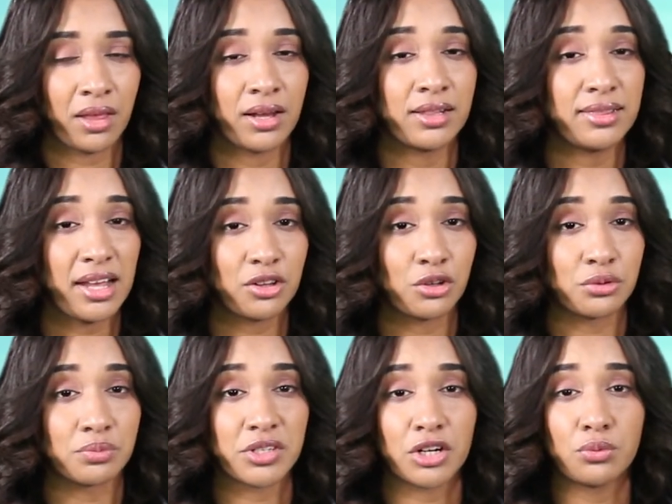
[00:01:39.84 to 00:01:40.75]

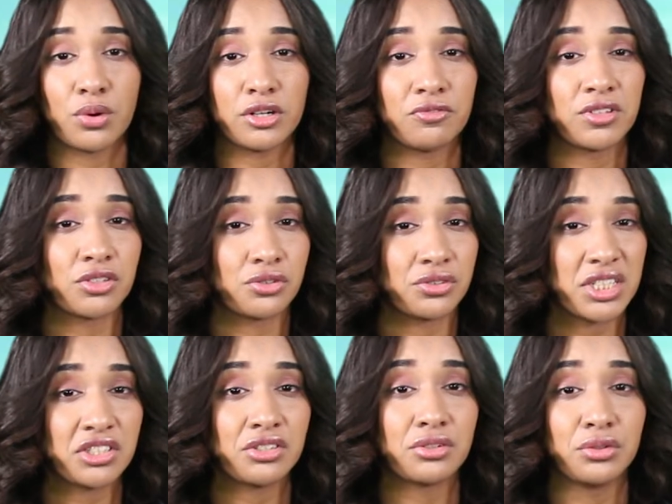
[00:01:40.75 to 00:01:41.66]
Legumes are one of the
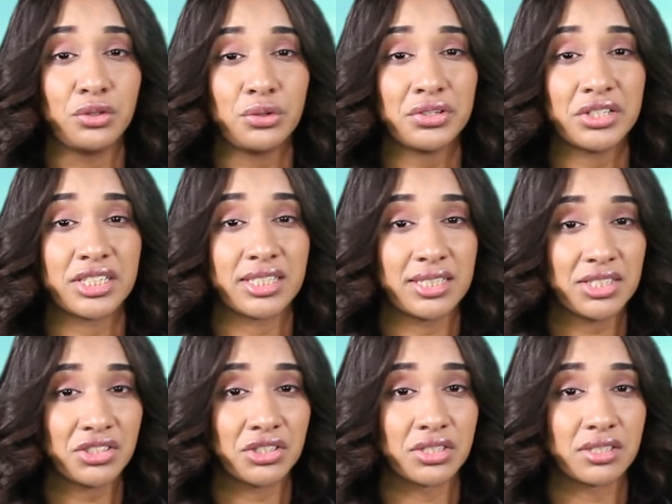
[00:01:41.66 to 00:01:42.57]
traditional New Year's
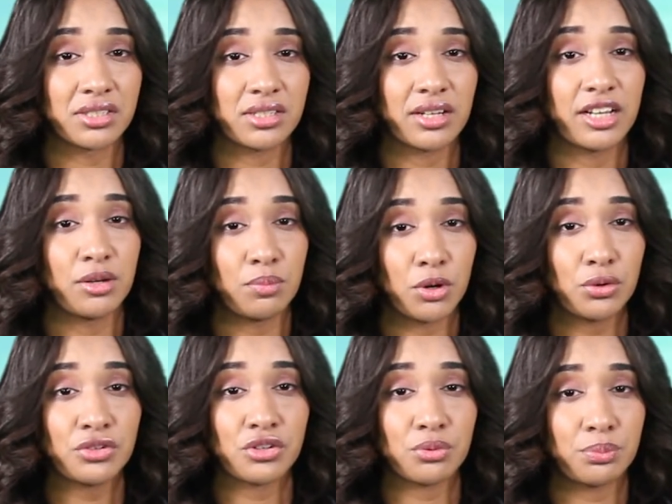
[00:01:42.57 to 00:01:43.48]
dishes in
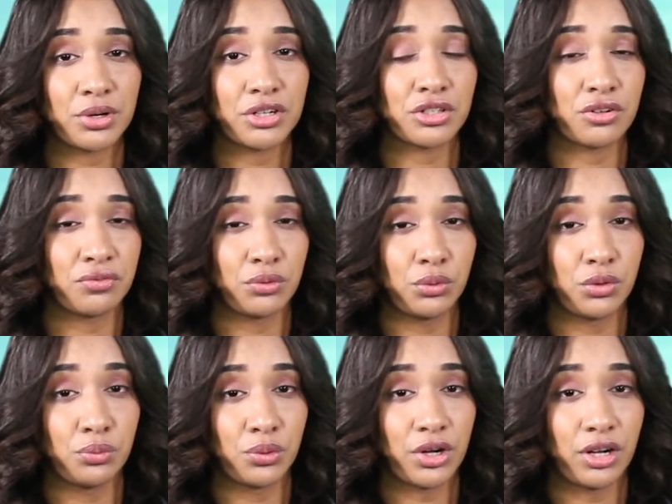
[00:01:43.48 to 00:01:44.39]
most parts of
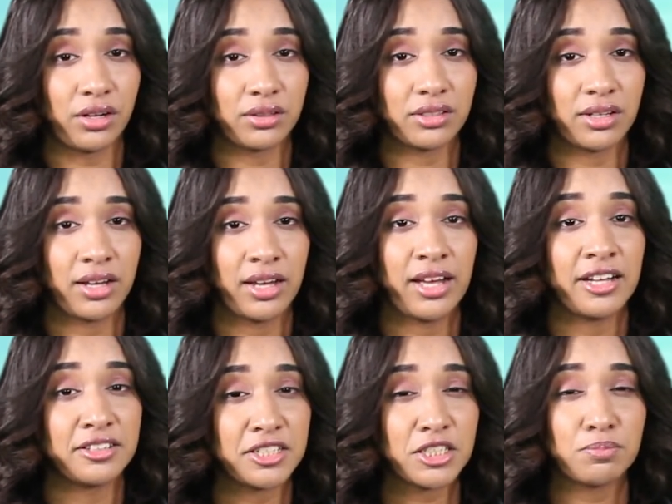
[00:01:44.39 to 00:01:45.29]
the world.
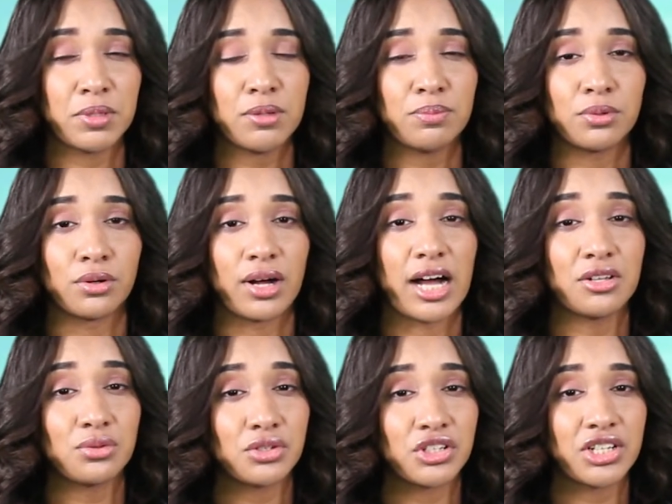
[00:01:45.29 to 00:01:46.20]
These people
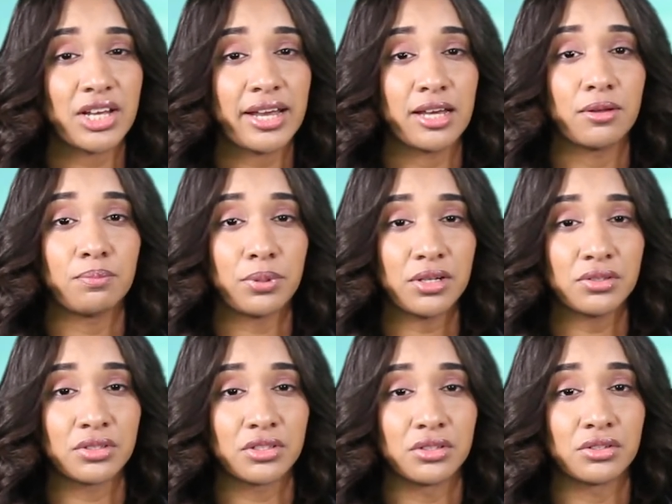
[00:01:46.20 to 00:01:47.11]
associate
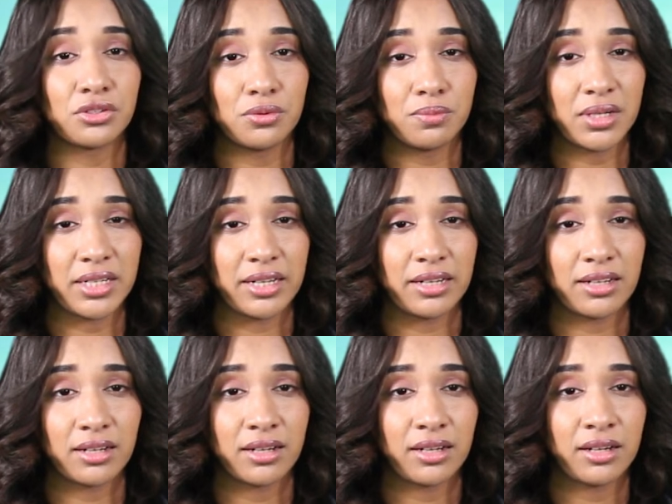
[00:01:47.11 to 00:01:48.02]
pulses to money.
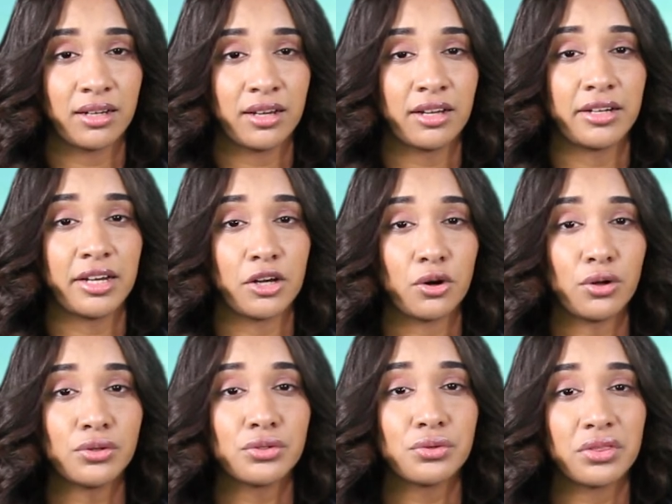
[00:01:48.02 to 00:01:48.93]
They
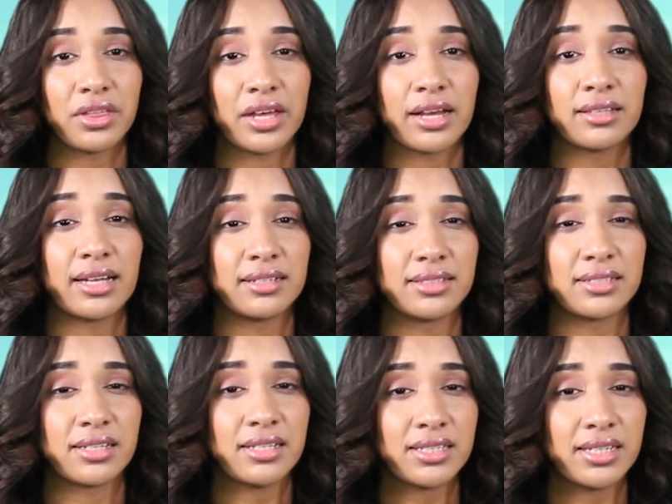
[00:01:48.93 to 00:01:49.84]
also think that
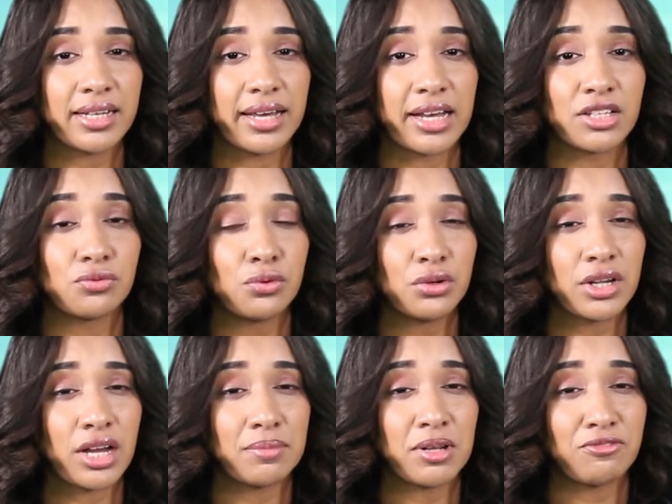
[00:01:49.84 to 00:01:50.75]
this indicates
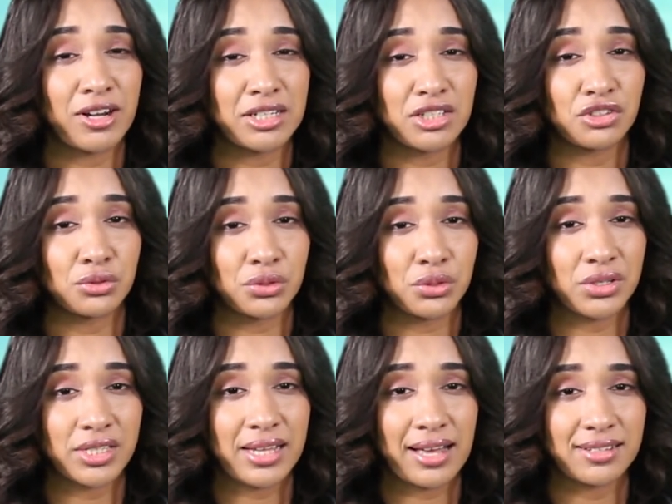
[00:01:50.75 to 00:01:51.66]
forthcoming financial
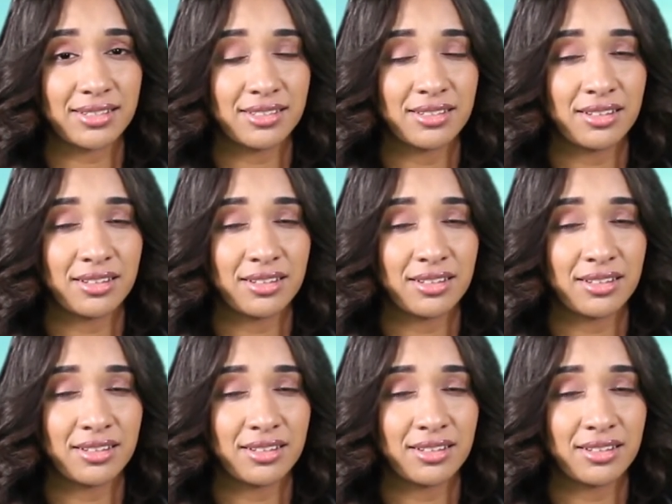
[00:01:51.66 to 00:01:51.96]
success.